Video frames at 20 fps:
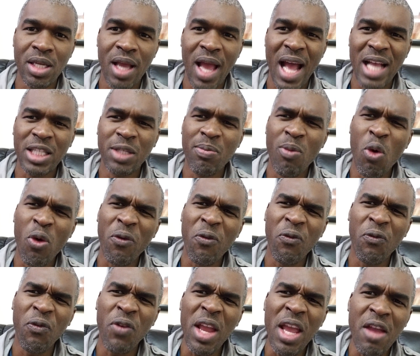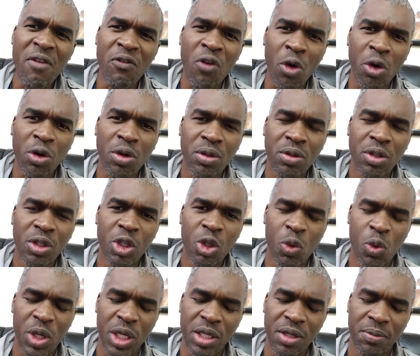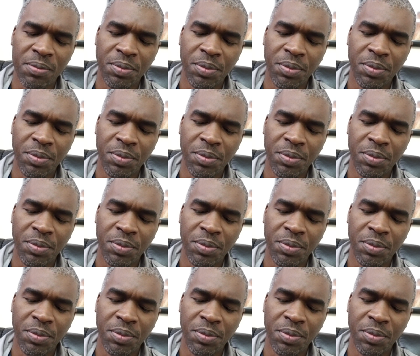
has more flavor to it.